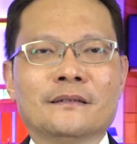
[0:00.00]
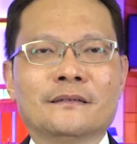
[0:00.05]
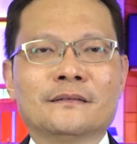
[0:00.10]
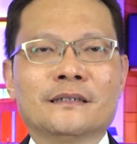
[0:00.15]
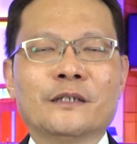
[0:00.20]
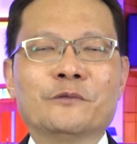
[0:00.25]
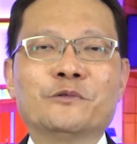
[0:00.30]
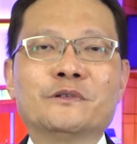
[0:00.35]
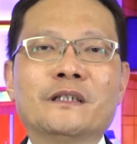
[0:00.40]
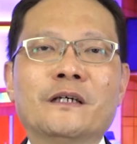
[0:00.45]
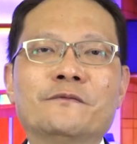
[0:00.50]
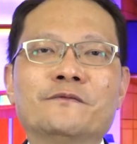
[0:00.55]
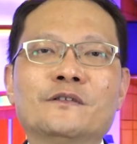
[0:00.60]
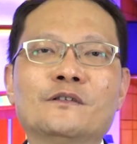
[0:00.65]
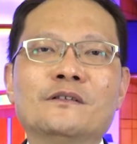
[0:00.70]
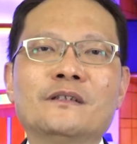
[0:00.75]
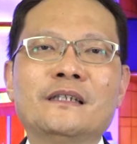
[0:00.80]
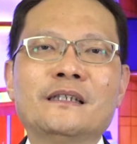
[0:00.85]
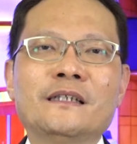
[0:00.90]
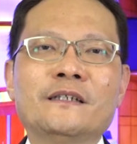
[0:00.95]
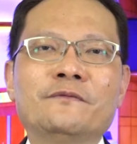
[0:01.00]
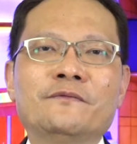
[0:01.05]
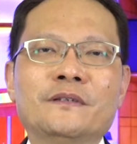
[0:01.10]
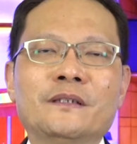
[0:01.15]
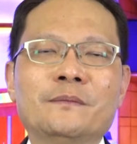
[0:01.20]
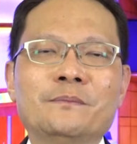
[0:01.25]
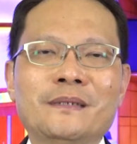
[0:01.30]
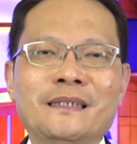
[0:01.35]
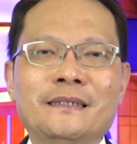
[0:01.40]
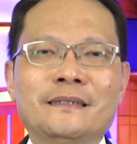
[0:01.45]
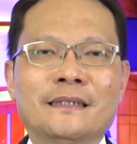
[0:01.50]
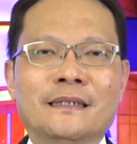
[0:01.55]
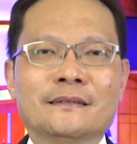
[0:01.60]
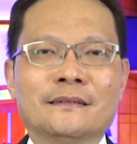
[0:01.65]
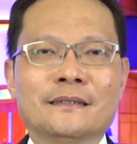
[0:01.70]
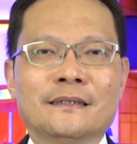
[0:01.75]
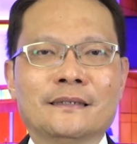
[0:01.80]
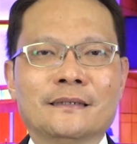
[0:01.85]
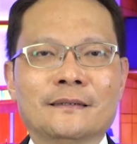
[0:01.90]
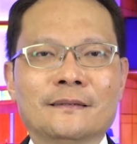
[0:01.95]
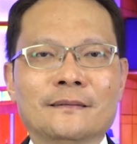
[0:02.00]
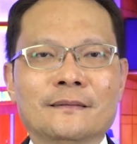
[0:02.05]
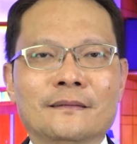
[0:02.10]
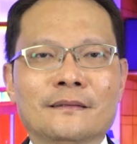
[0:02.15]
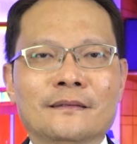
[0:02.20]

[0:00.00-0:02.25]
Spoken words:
They would have to leave immediately.